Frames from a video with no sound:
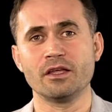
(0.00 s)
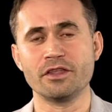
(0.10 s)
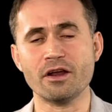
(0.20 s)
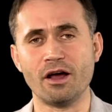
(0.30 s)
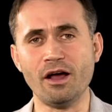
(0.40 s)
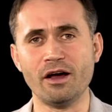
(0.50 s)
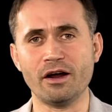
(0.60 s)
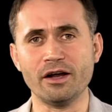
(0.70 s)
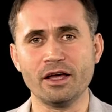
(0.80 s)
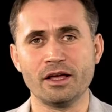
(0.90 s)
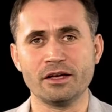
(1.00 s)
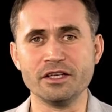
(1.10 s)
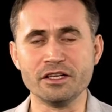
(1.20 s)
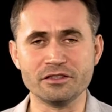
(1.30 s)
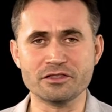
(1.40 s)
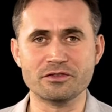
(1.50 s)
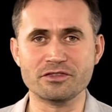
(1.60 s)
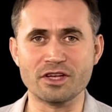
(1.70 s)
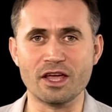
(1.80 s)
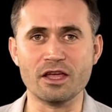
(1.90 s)
There are, needless to
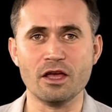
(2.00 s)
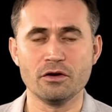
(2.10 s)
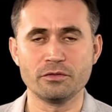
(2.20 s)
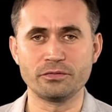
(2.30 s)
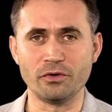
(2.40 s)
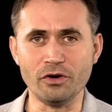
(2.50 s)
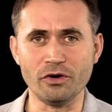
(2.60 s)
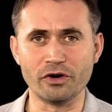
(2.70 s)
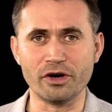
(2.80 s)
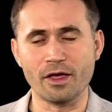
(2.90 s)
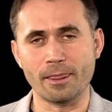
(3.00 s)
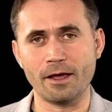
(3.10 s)
say, four